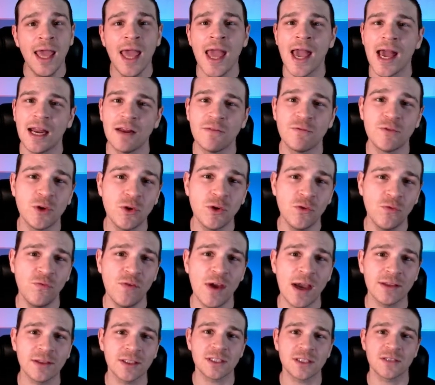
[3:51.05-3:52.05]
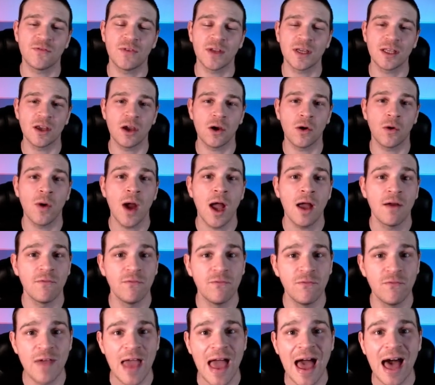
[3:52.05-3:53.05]
And if you found this video
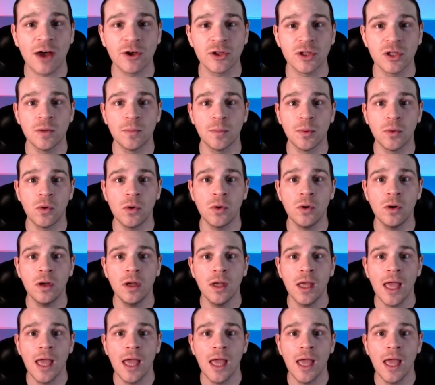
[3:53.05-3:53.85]
valuable